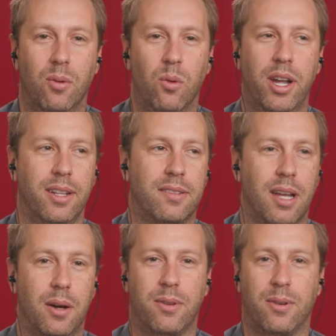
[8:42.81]
One in
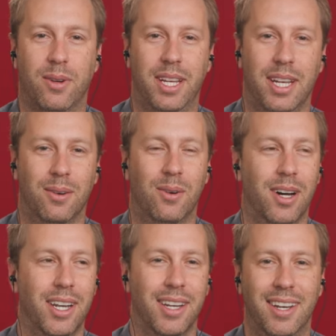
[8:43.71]
South Korea,
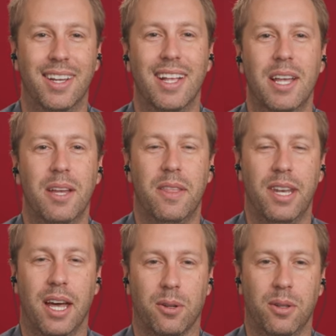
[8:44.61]
one in the
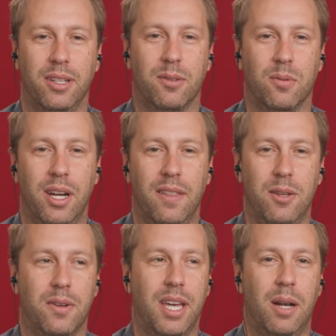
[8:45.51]
Netherlands, one in the
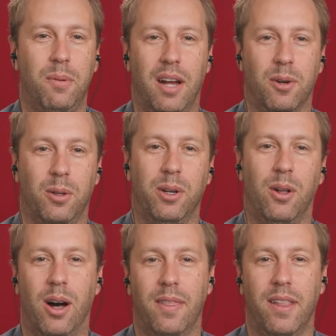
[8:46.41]
U K. And we'd have our little
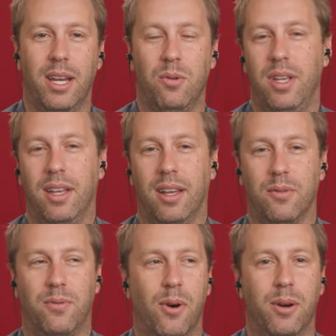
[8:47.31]
online
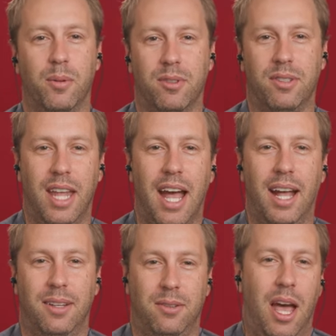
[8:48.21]
weekend forums
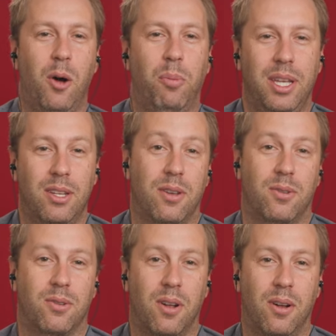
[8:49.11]
helping each
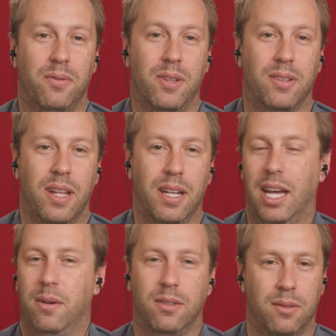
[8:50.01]
other solve this thing.
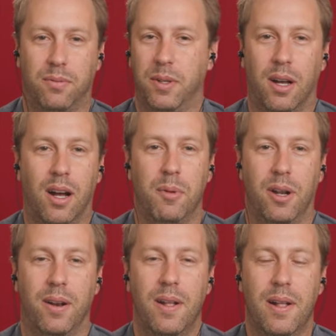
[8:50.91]
Now it's a
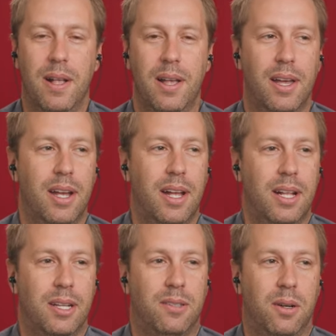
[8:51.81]
phenomenon. Oh, my God.
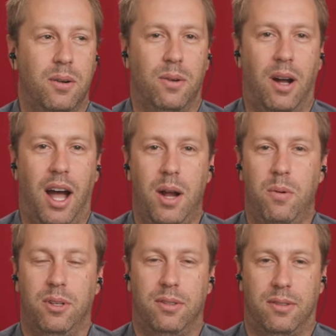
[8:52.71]
Yeah. So I
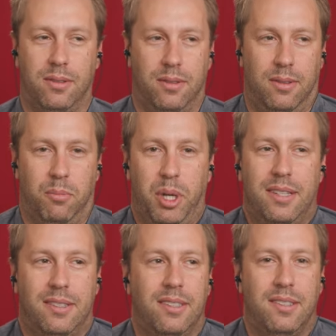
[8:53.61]
was, but
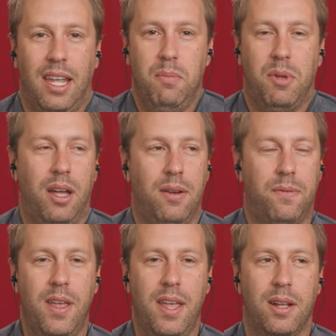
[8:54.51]
it's the same kind of
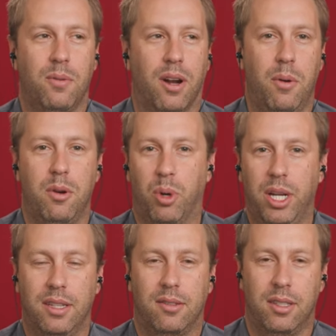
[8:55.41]
thing where I would
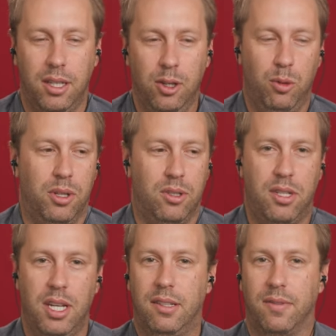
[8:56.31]
bring this cube and
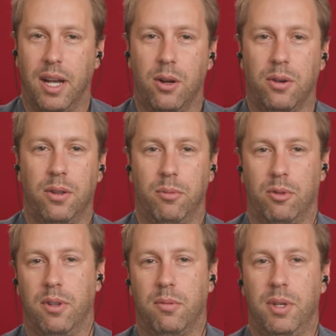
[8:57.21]
sheets of
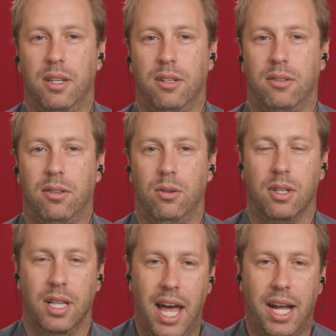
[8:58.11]
algorithms with me to
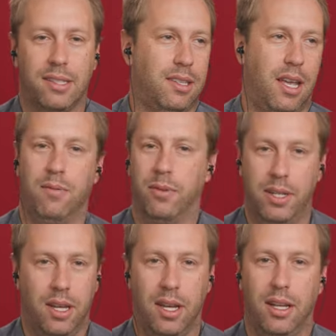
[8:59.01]
class
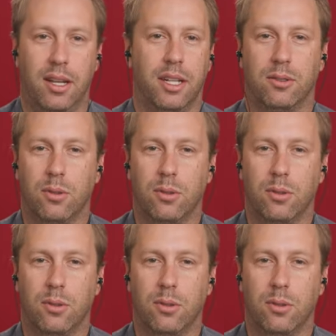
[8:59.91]
every day at